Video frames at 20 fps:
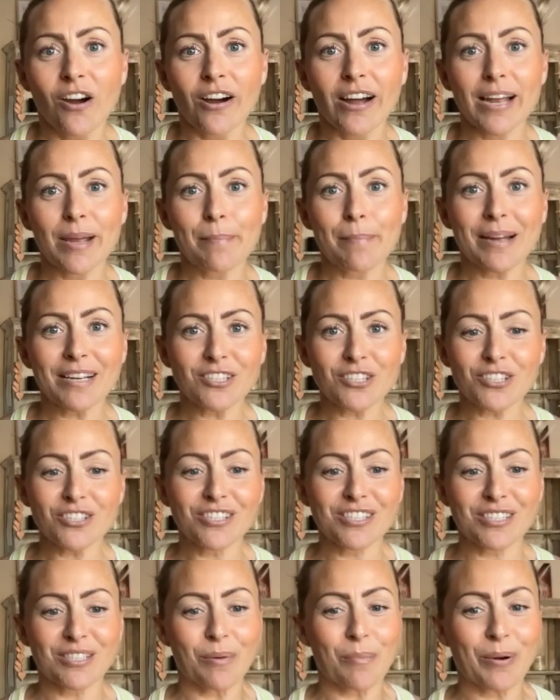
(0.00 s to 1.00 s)
I
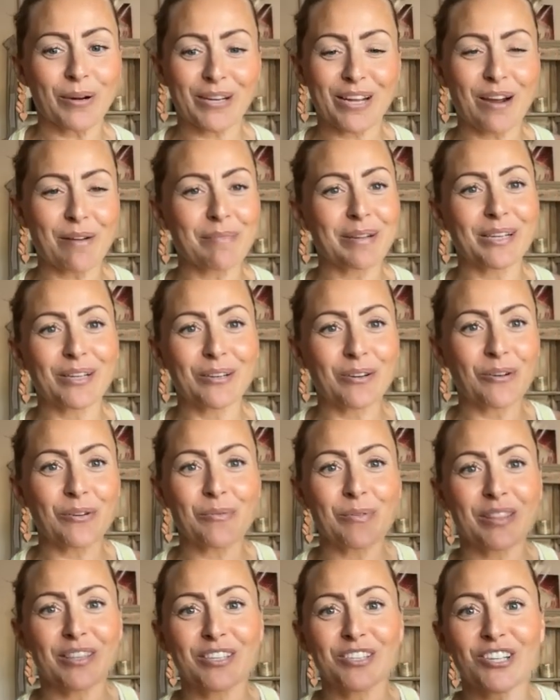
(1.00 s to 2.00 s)
imagined someone coming
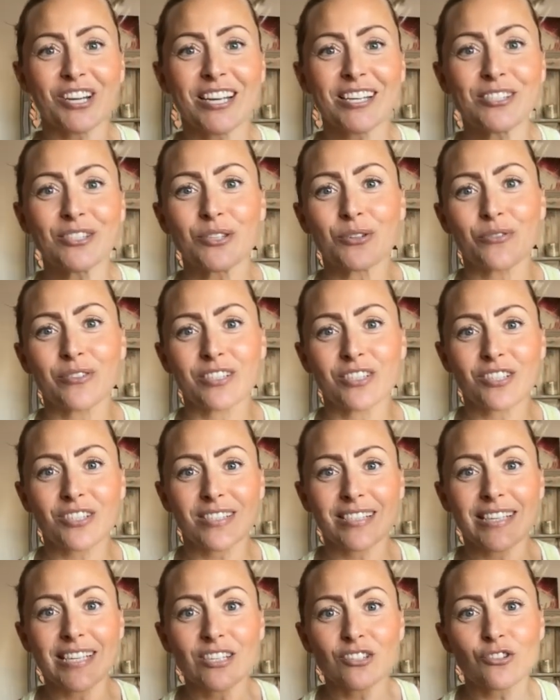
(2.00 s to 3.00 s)
along with a chainsaw and just
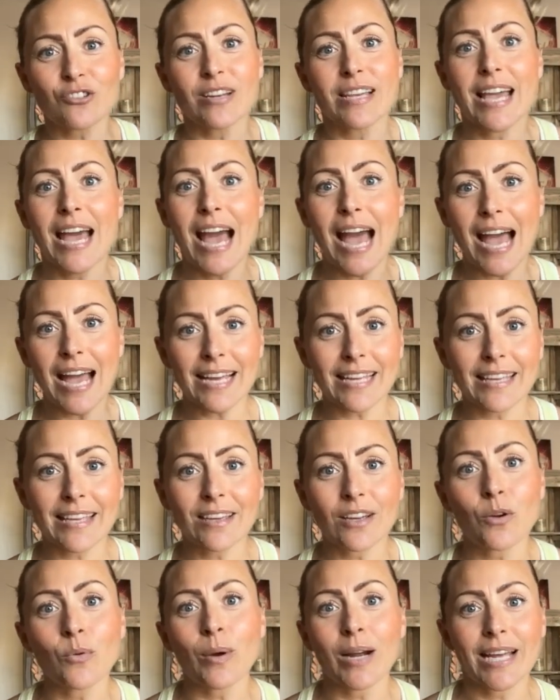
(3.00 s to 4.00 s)
literally
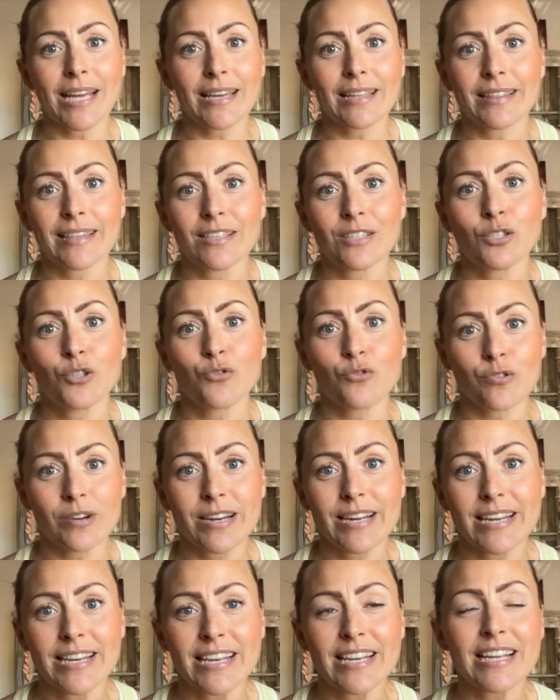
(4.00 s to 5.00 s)
hacking away at this
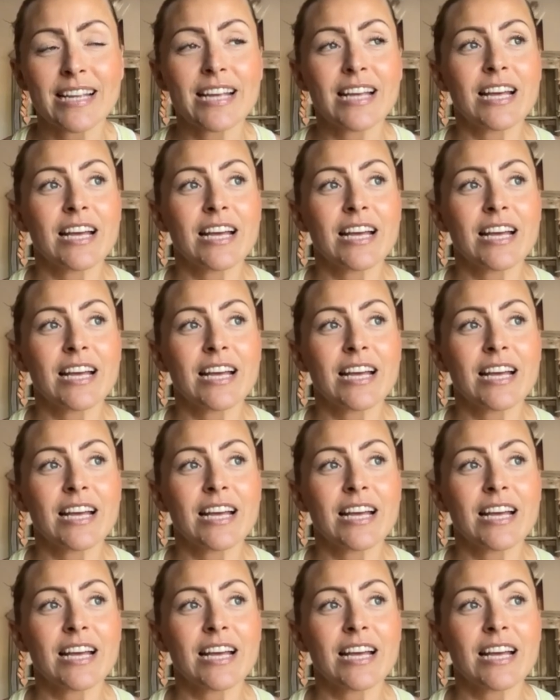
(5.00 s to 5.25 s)
tree.